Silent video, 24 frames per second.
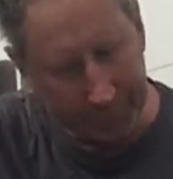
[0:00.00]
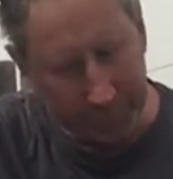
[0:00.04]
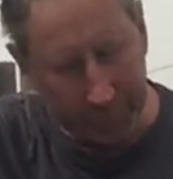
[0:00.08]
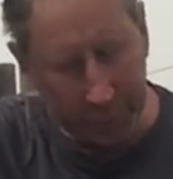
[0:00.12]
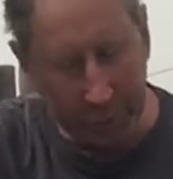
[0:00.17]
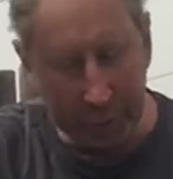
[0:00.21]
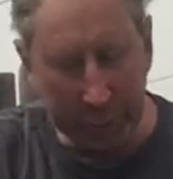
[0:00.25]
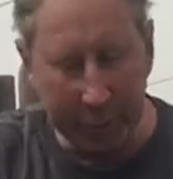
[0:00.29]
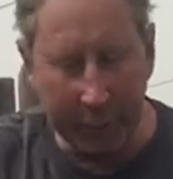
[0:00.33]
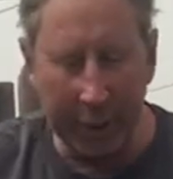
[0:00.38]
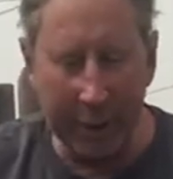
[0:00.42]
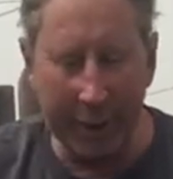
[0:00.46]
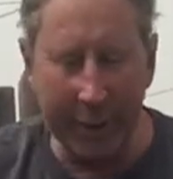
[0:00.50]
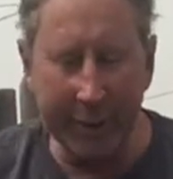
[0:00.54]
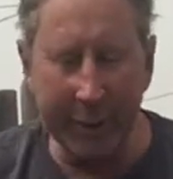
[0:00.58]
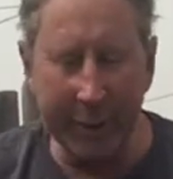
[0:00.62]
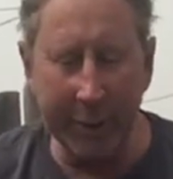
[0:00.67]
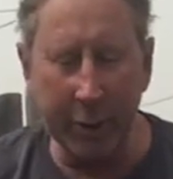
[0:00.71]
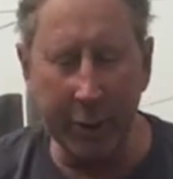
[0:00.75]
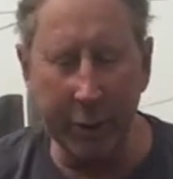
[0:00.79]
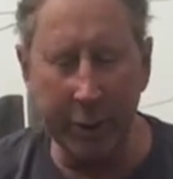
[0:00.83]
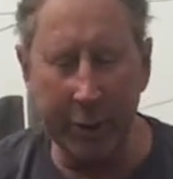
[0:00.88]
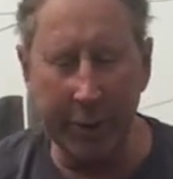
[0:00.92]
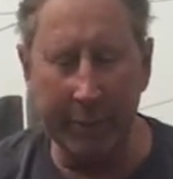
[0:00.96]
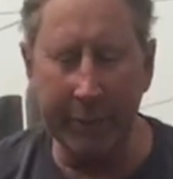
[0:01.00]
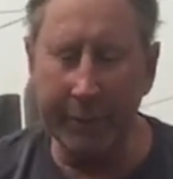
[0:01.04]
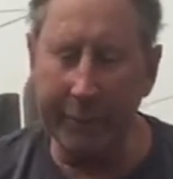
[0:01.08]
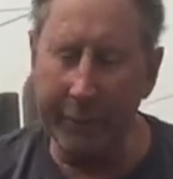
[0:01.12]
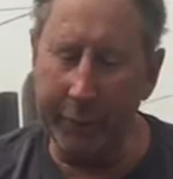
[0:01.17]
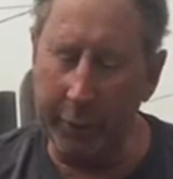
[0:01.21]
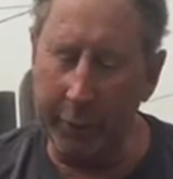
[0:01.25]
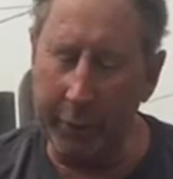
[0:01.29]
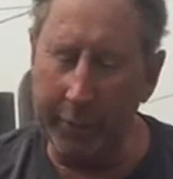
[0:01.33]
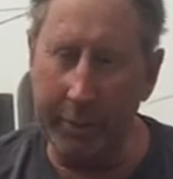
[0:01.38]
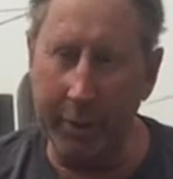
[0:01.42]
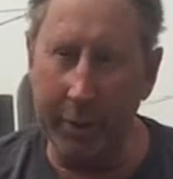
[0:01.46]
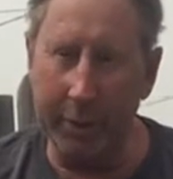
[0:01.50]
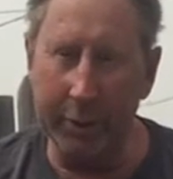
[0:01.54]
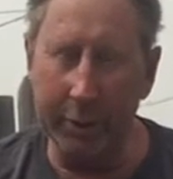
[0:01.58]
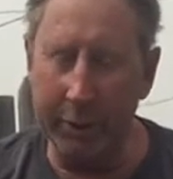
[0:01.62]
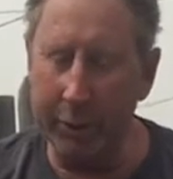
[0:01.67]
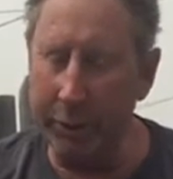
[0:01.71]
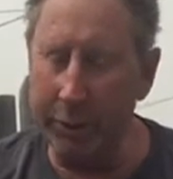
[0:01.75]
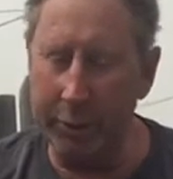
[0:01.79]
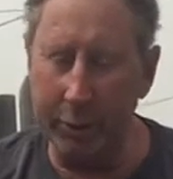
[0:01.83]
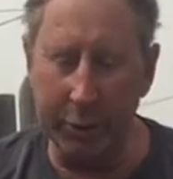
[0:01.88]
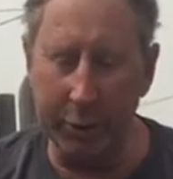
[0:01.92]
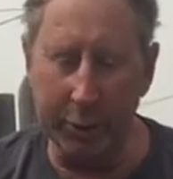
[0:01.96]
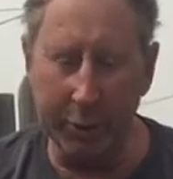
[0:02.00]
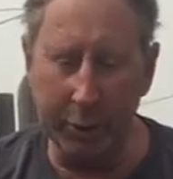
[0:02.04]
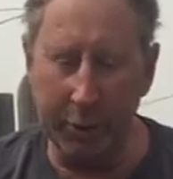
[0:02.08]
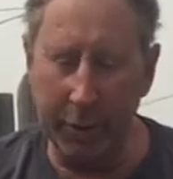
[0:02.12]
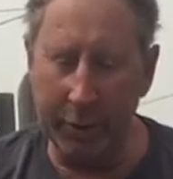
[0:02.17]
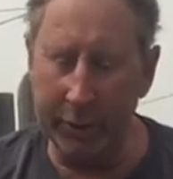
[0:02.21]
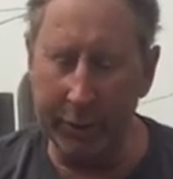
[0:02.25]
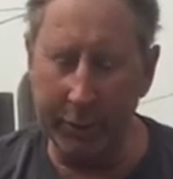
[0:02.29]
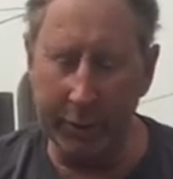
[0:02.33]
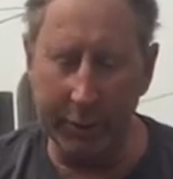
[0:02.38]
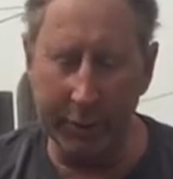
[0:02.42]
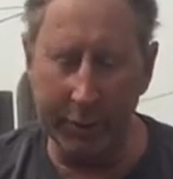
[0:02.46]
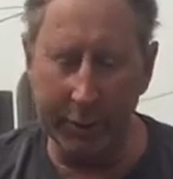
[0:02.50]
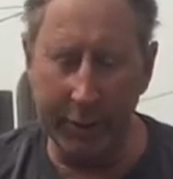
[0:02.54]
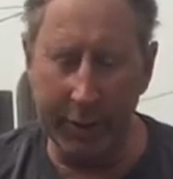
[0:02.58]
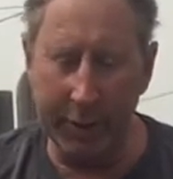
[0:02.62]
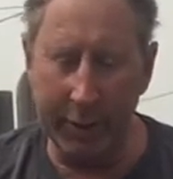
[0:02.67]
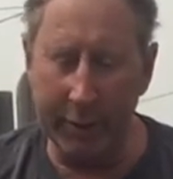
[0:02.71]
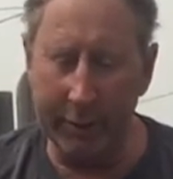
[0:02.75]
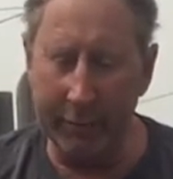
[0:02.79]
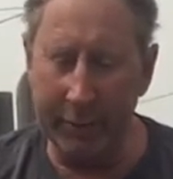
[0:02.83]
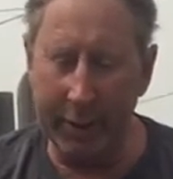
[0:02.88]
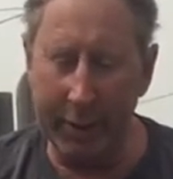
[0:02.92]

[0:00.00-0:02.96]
So I'd like you to look up the formulas. You can just write those down,